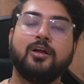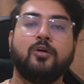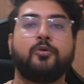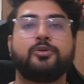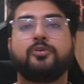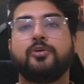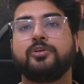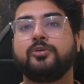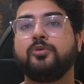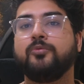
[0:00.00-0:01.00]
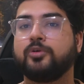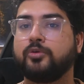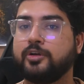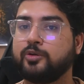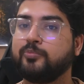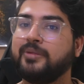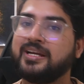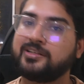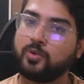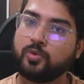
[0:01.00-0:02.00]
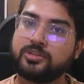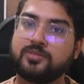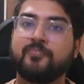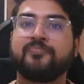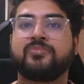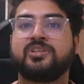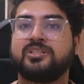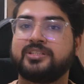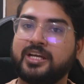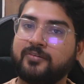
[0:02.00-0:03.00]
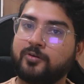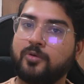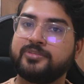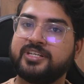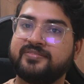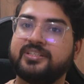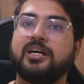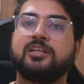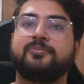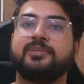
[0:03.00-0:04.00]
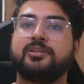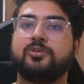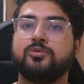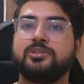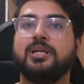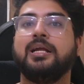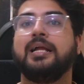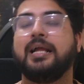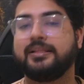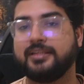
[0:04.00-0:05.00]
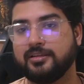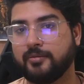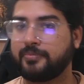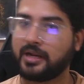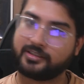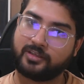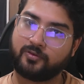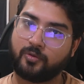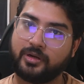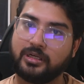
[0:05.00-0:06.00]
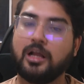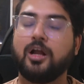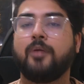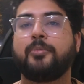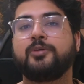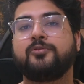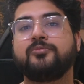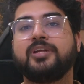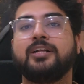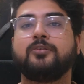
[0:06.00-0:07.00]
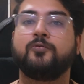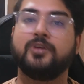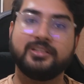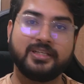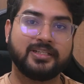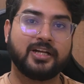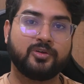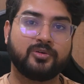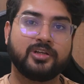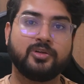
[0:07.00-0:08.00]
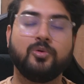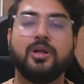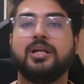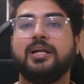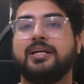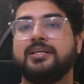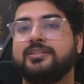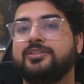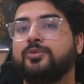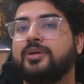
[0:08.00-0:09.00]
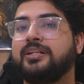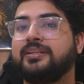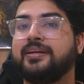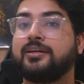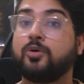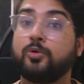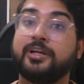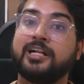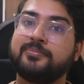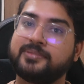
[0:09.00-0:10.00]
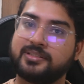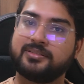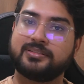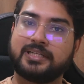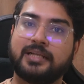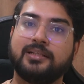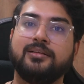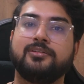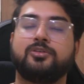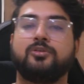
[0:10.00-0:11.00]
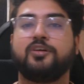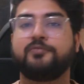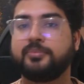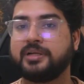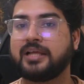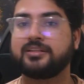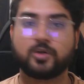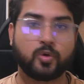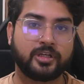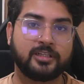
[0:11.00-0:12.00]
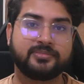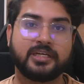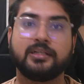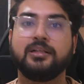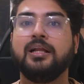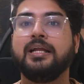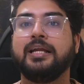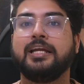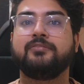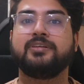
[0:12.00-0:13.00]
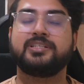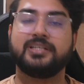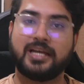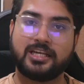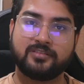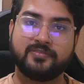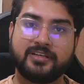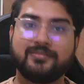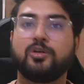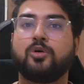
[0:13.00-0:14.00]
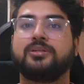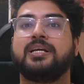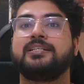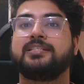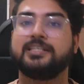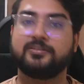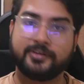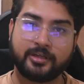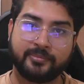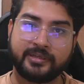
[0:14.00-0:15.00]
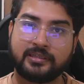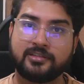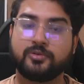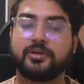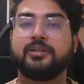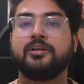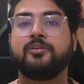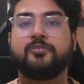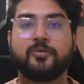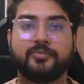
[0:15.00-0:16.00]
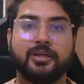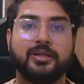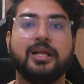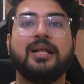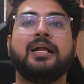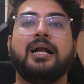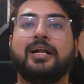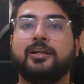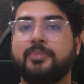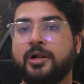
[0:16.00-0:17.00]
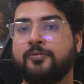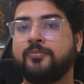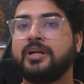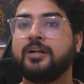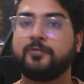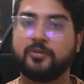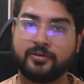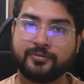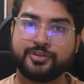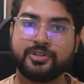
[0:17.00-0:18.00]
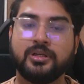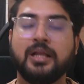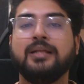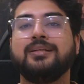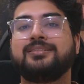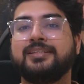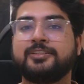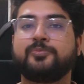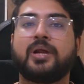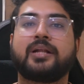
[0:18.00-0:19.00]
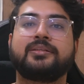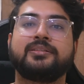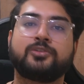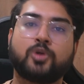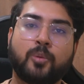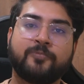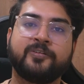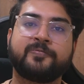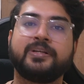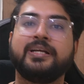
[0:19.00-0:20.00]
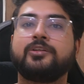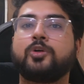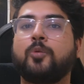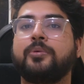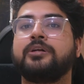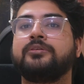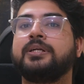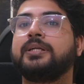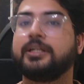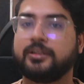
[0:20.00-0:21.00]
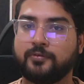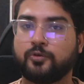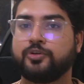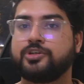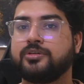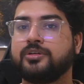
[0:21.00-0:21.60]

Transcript: What you're going to do, you're going to make notes, just take from GFG last minute notes and then practice from it. Apart from that, one thing that you can do is you can take CodeHelp's channel. So Love Babbar has a CodeHelp channel in which he has very well organized CS fundamentals. You can learn from there. And apart from that, for revision, just practice top 50, top 100 interview question.